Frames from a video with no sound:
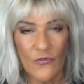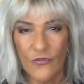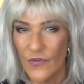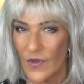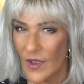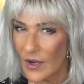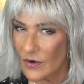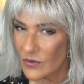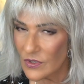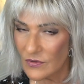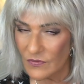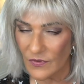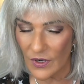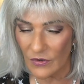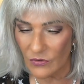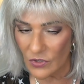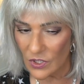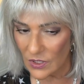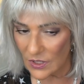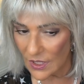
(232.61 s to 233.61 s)
Very,
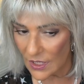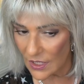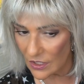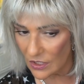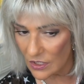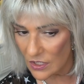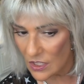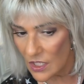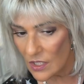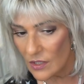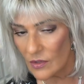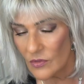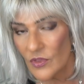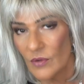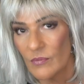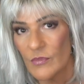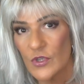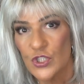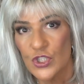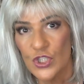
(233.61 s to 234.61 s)
very little. The
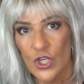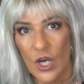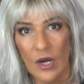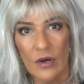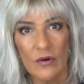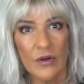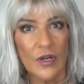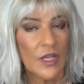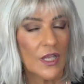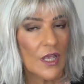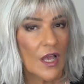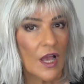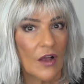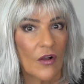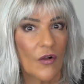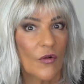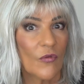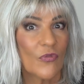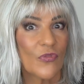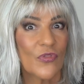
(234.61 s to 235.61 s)
majority
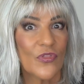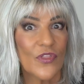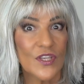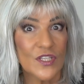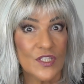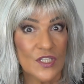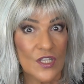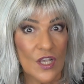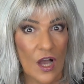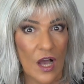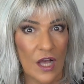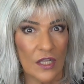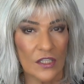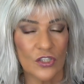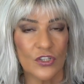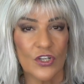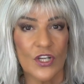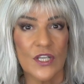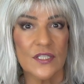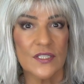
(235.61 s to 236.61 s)
of this
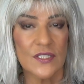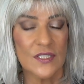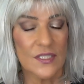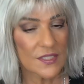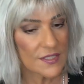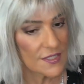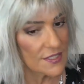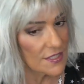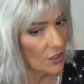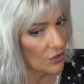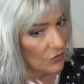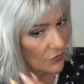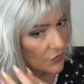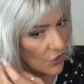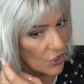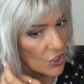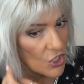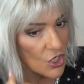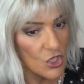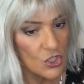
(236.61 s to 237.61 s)
color is
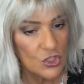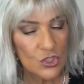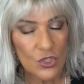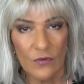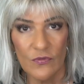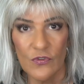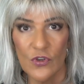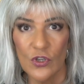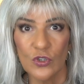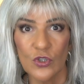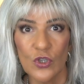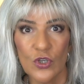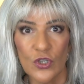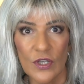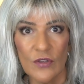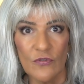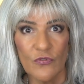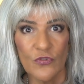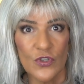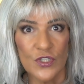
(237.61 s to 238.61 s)
silver. So if you're
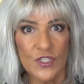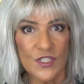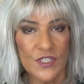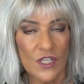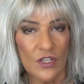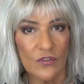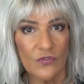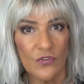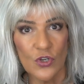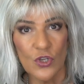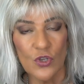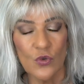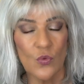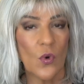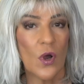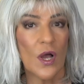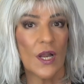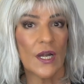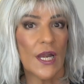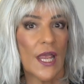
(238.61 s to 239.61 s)
looking for silver, you
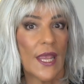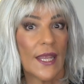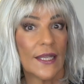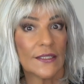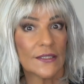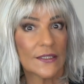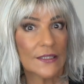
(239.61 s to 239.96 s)
want a